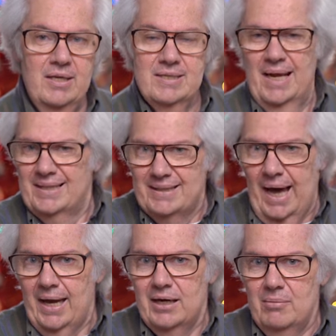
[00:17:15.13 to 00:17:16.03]
It's not
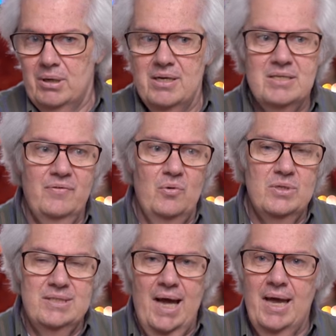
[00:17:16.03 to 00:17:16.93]
dieting because if it
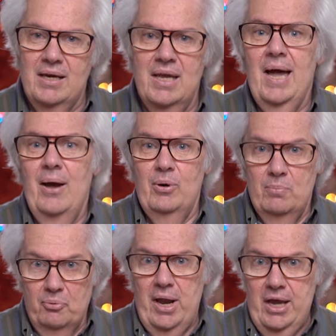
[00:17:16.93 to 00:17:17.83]
was dieting, I
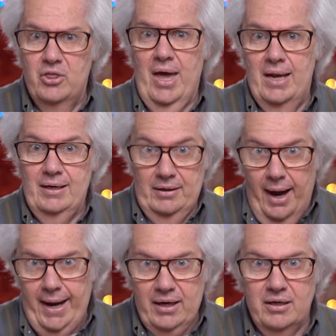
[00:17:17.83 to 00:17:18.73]
would break that
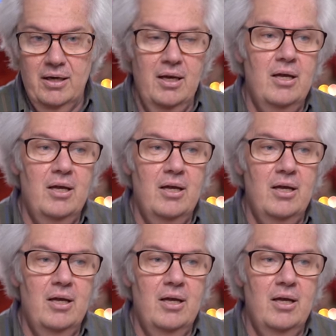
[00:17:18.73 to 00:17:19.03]
diet.